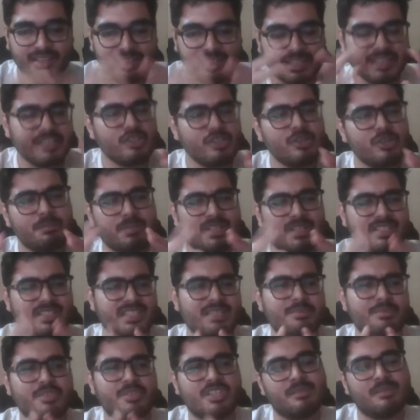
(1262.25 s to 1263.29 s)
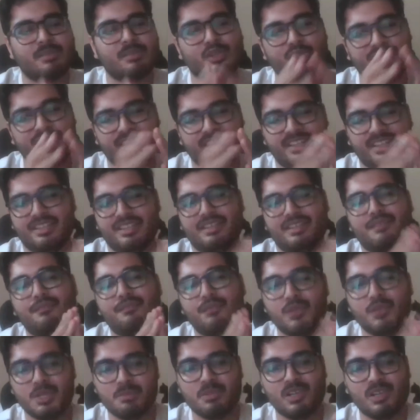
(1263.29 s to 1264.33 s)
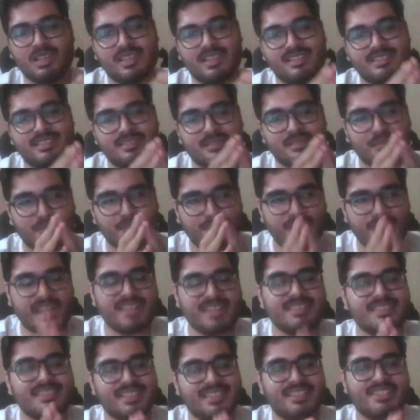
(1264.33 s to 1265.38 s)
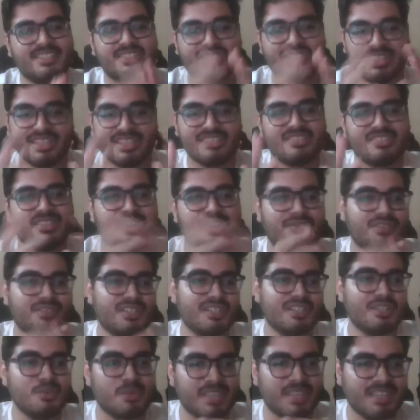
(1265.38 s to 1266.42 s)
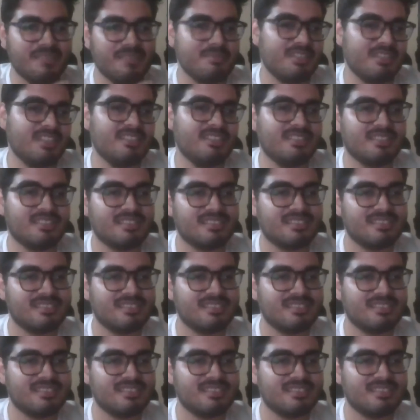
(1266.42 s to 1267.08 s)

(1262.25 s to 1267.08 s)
did your perception about Indian football and fans here changed after you came here?